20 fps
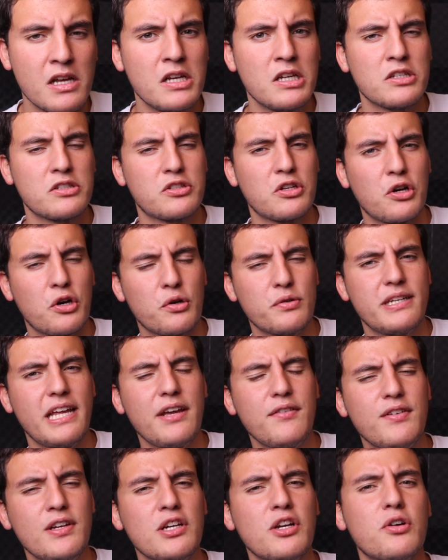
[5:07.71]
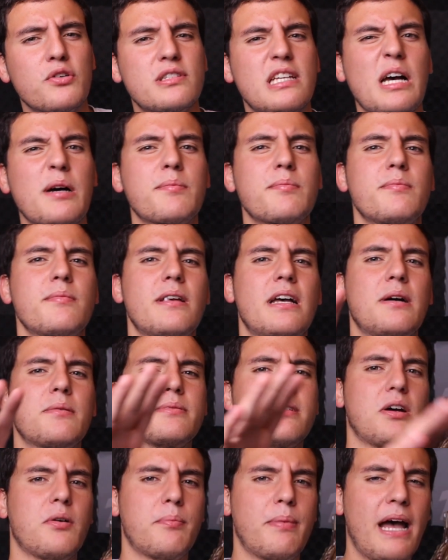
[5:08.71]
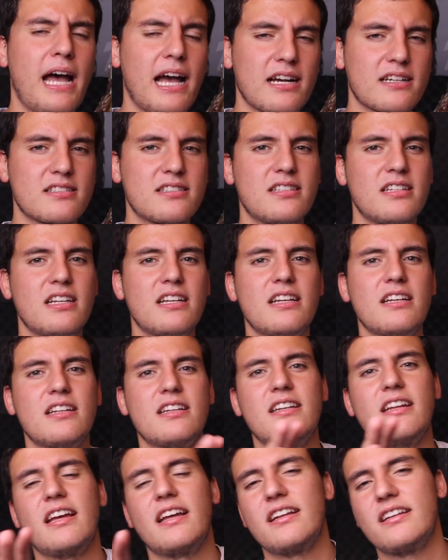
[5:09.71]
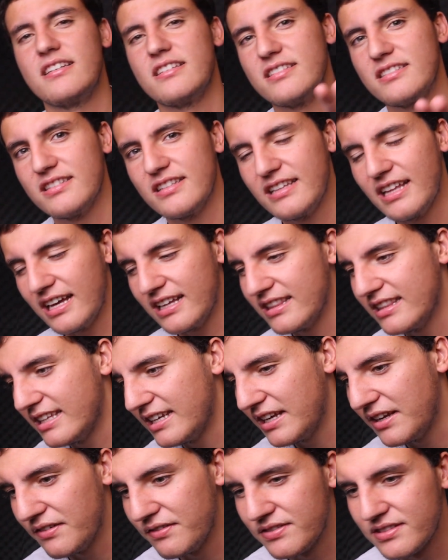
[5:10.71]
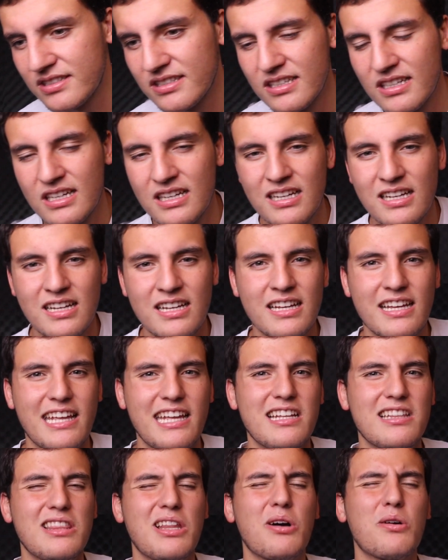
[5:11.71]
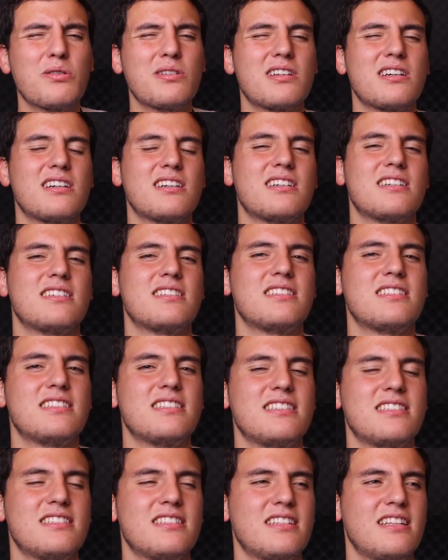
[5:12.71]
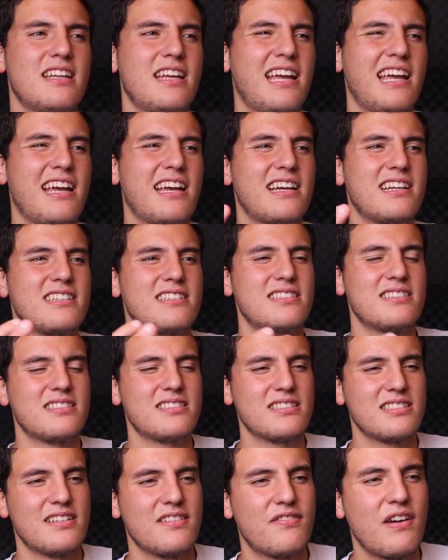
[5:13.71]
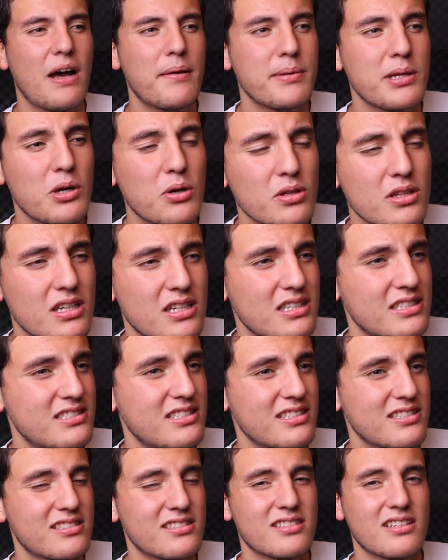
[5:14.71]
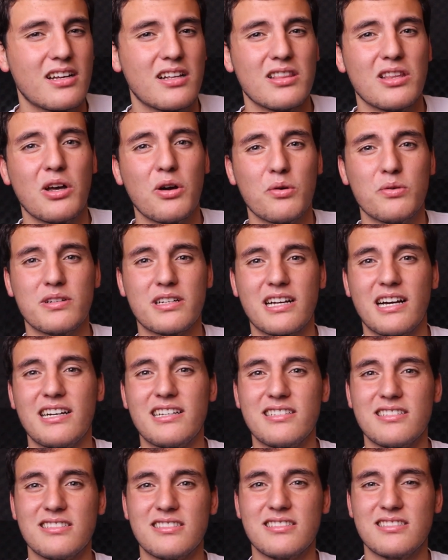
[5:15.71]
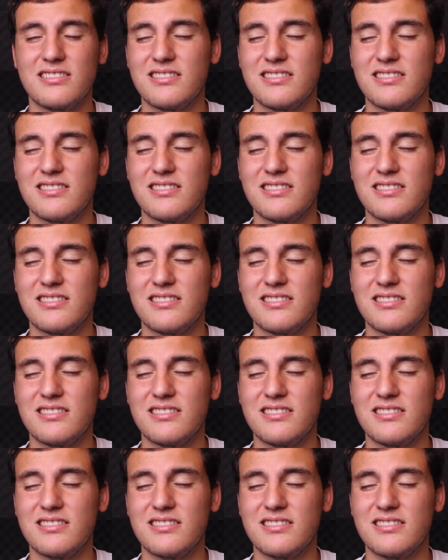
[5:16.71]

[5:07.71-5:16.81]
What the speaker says: So Davy helps out Paxton, and that leaves Ilona and Fabiola just alone, kind of